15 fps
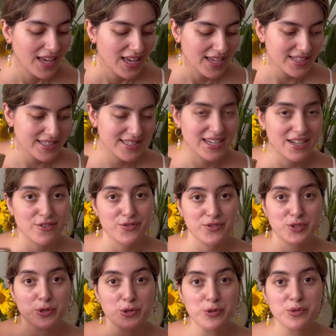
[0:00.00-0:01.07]
instead of
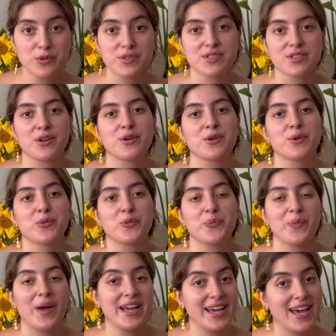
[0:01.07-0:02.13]
two, so
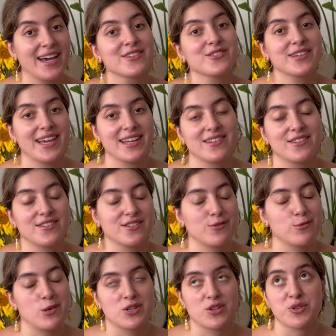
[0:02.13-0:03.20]
I had to get another
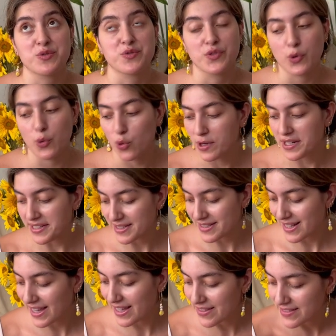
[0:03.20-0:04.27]
one, of course.
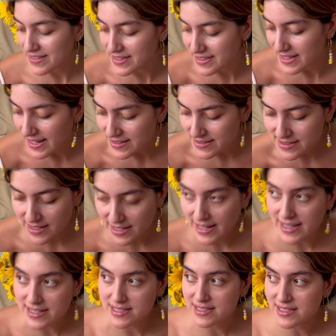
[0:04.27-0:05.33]
And then the
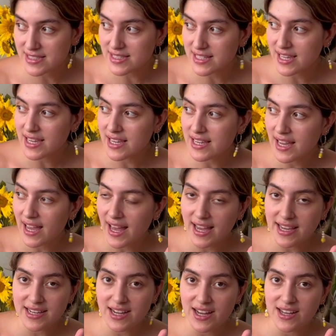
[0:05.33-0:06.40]
last thing I
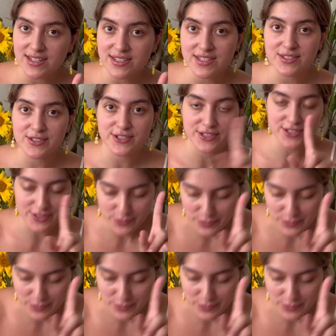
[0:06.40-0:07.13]
got, just